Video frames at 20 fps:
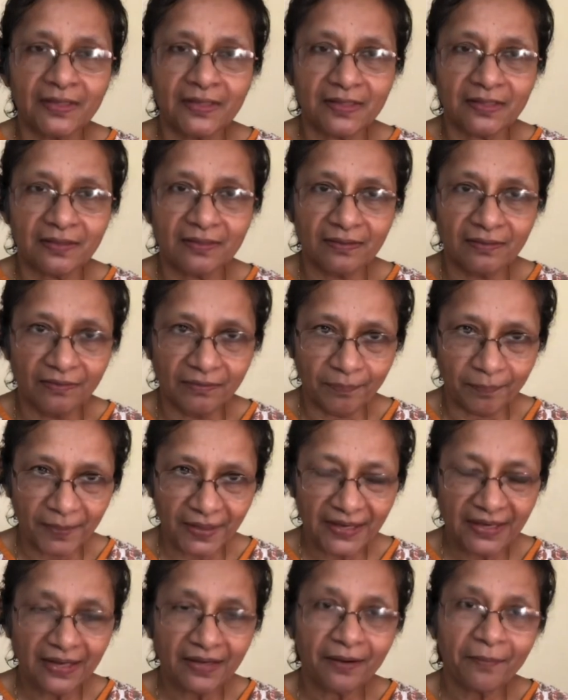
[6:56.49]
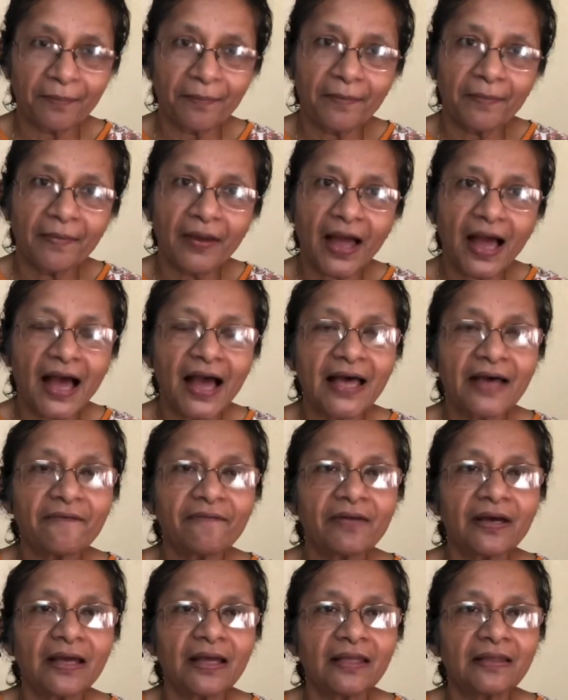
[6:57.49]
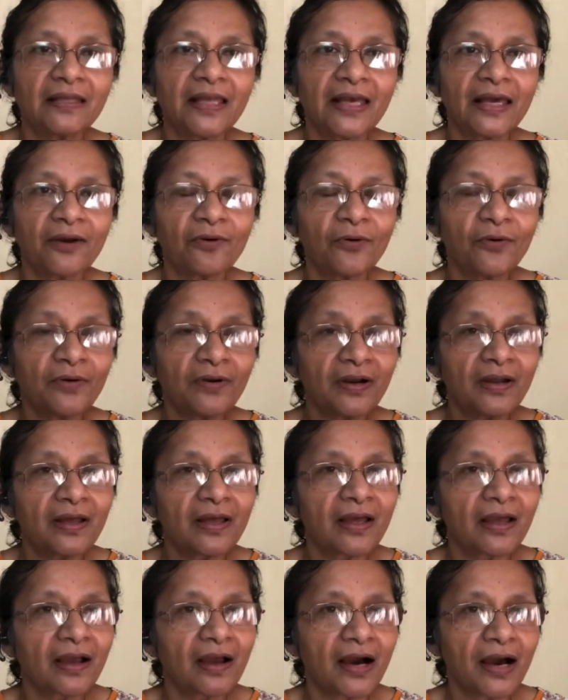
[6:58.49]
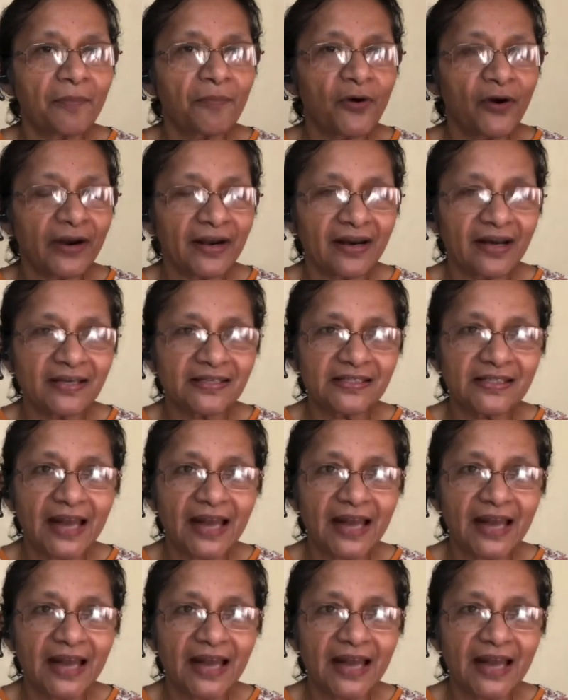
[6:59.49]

uh paneer have their own carbohydrates,